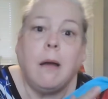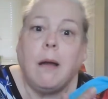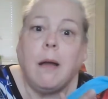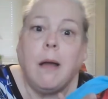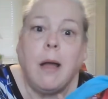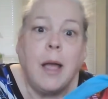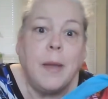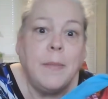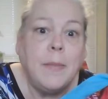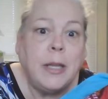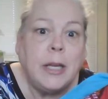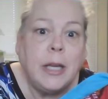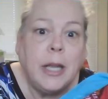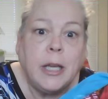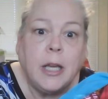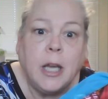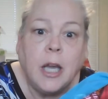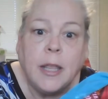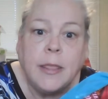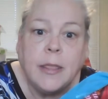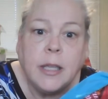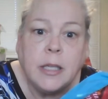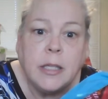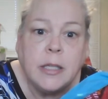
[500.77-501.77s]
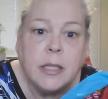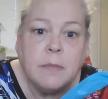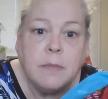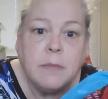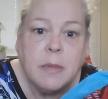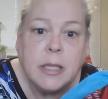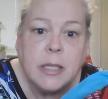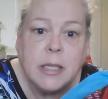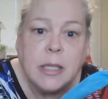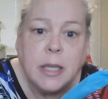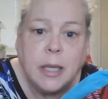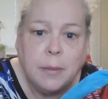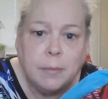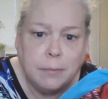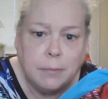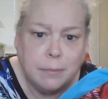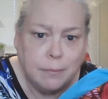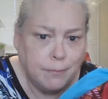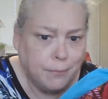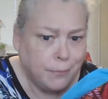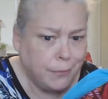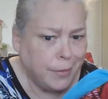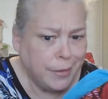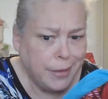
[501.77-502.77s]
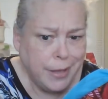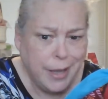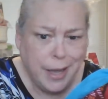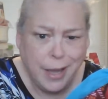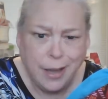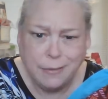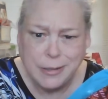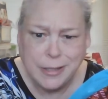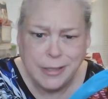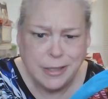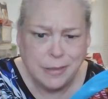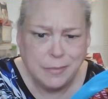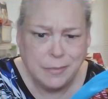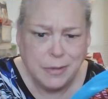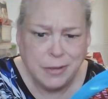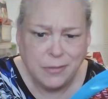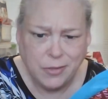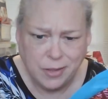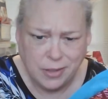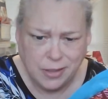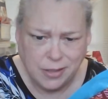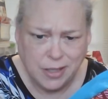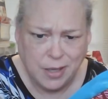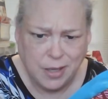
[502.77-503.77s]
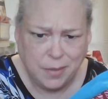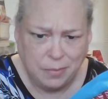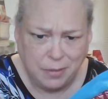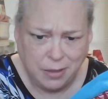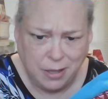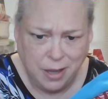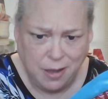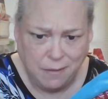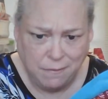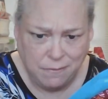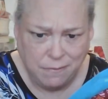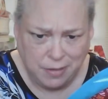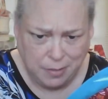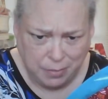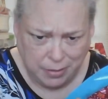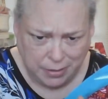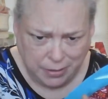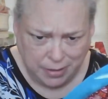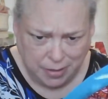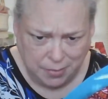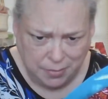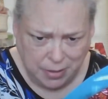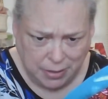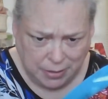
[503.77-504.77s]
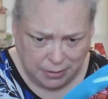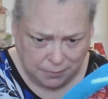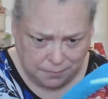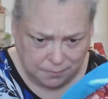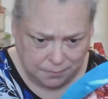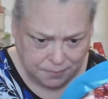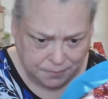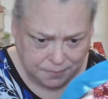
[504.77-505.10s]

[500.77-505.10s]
I mean, I cut these in my sleep. Yeah, I was on my first cup of coffee, but come on.